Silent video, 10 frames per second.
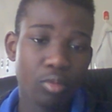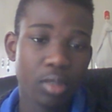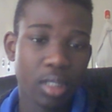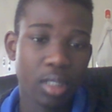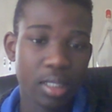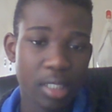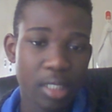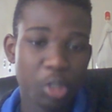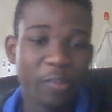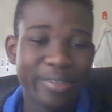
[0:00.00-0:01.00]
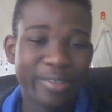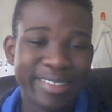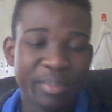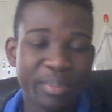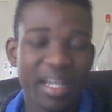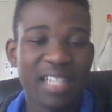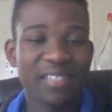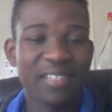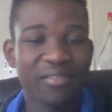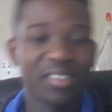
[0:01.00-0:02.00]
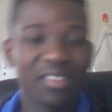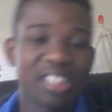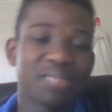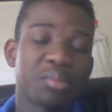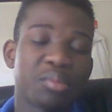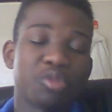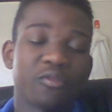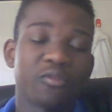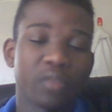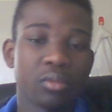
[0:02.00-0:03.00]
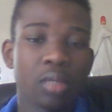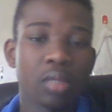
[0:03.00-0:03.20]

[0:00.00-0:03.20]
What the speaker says: It says you have to despise the free things that people do for you,